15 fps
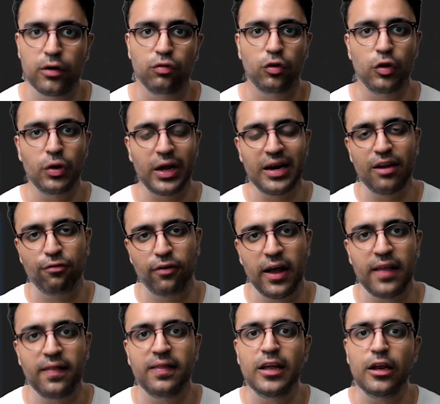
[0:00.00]
so you can
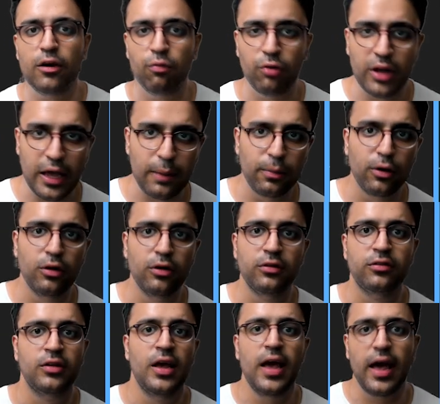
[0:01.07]
define the
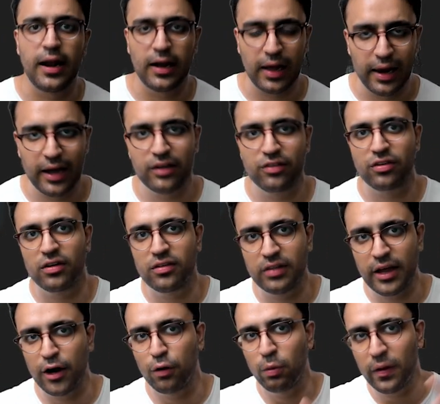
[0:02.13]
tables and collections
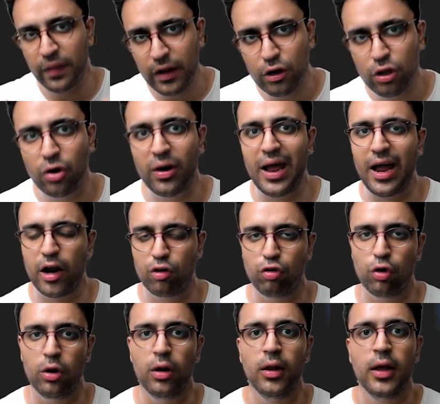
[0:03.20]
that are within your
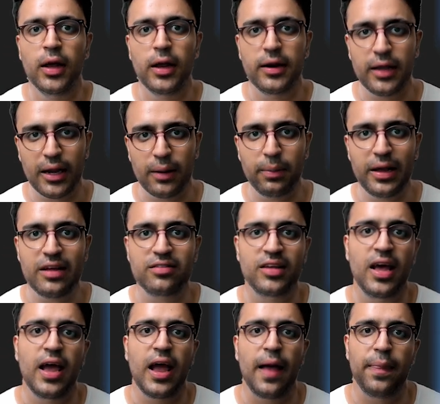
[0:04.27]
actual database
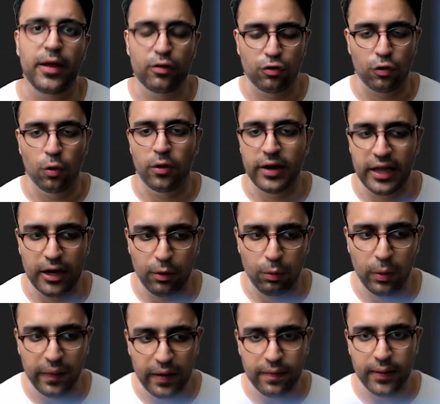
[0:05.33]
and then store data
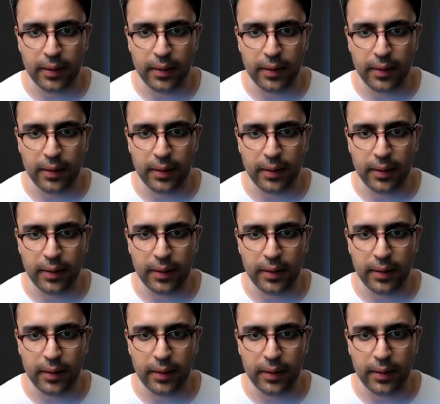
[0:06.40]
within